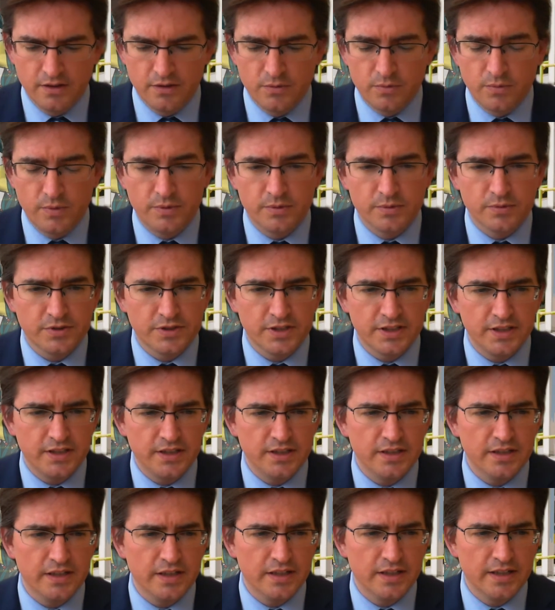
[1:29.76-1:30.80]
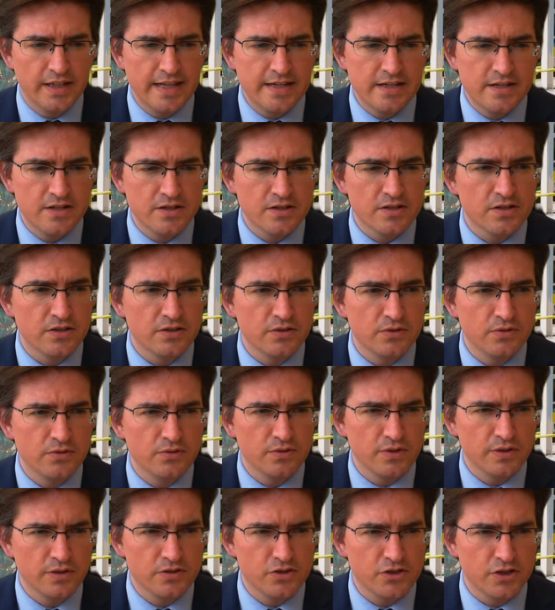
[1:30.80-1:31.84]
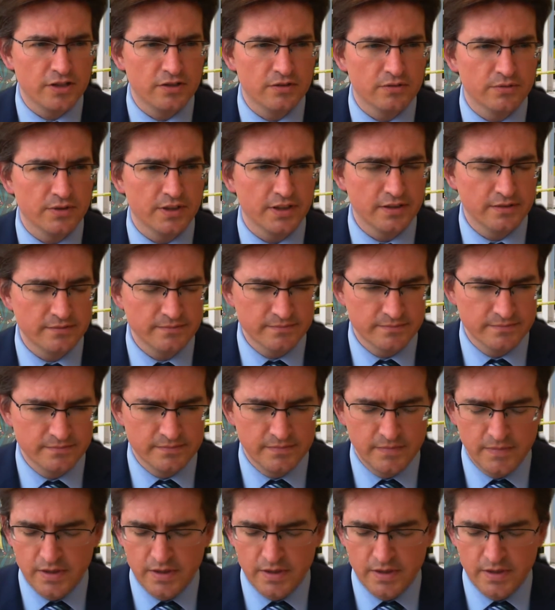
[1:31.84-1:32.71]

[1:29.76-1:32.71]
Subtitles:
We will see an end to shielding,